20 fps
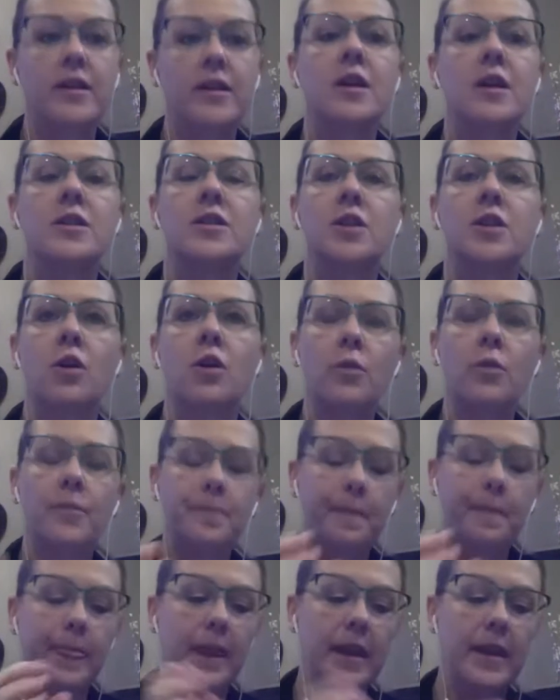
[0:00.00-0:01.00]
So
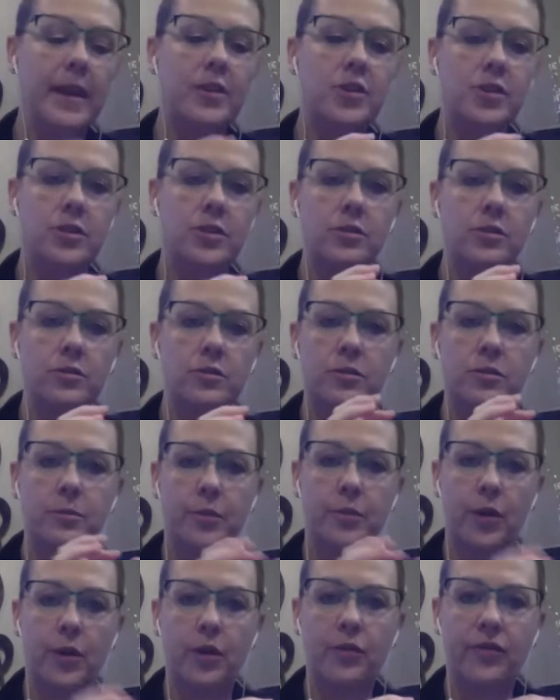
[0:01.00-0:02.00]
each student
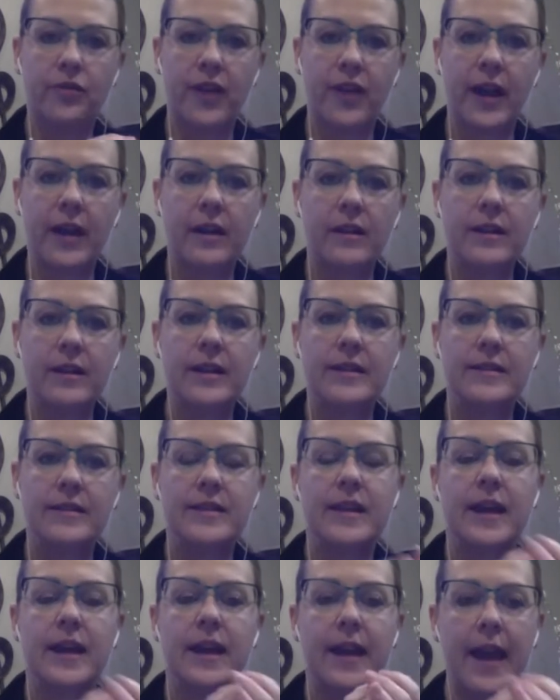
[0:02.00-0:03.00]
profile is
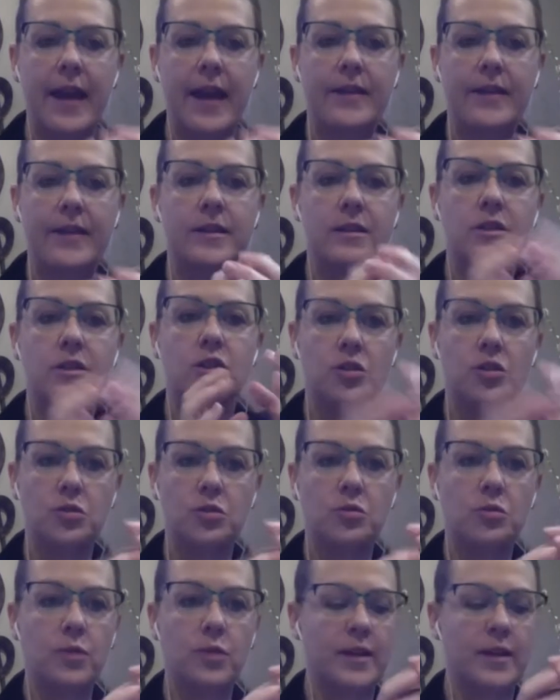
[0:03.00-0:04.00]
connected
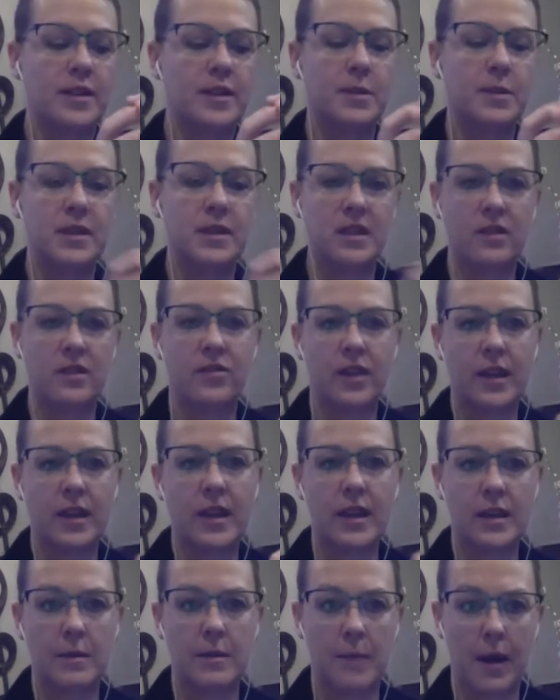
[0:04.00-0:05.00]
to a specific
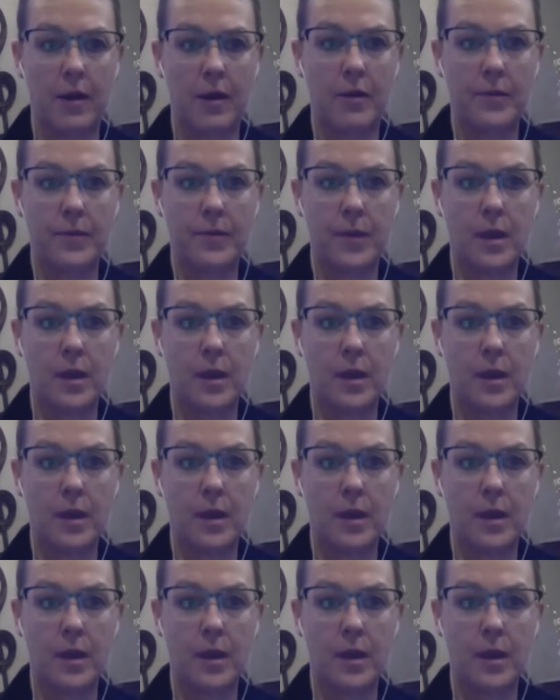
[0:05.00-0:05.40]
email.